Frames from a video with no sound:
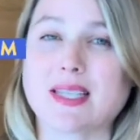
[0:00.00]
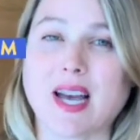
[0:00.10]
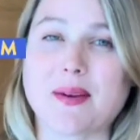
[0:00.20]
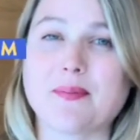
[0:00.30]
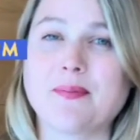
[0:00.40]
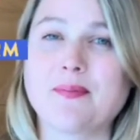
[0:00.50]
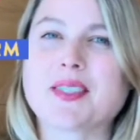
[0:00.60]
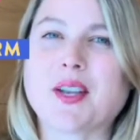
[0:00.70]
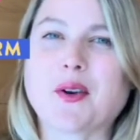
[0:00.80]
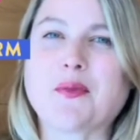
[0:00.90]
big time.
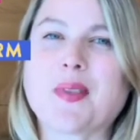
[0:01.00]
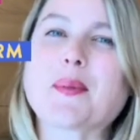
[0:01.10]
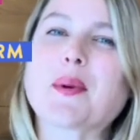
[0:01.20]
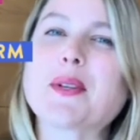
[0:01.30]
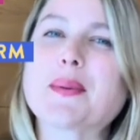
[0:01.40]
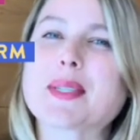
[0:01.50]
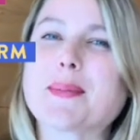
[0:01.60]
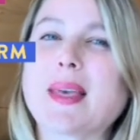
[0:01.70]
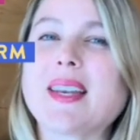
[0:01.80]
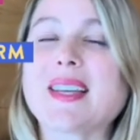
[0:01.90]
So, I'm going to
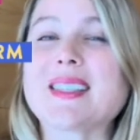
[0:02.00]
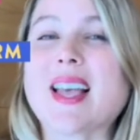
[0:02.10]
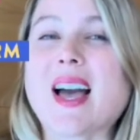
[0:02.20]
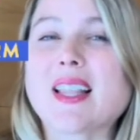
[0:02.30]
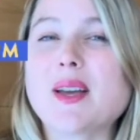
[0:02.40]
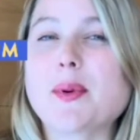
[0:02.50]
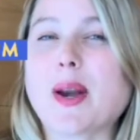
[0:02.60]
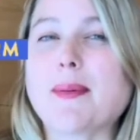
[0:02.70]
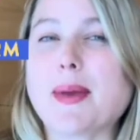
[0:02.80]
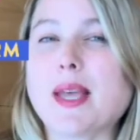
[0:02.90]
explain exactly
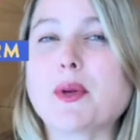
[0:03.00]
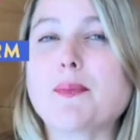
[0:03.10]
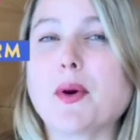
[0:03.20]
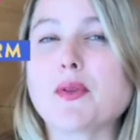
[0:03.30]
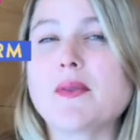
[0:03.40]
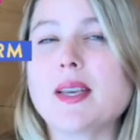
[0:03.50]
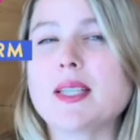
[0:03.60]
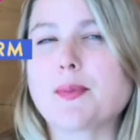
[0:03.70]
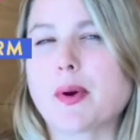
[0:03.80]
what I mean with both of these